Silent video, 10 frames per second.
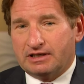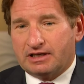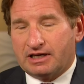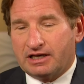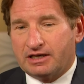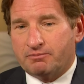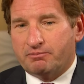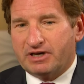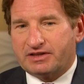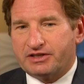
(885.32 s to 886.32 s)
Uh,
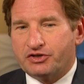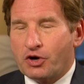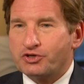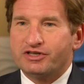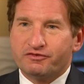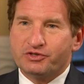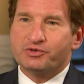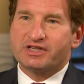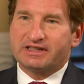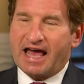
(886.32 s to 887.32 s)
but the notion of
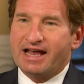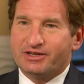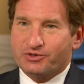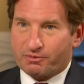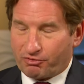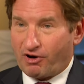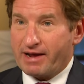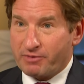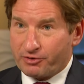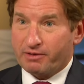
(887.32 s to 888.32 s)
using that as your
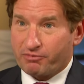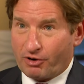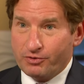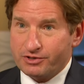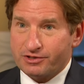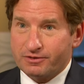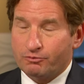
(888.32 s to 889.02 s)
primary approach,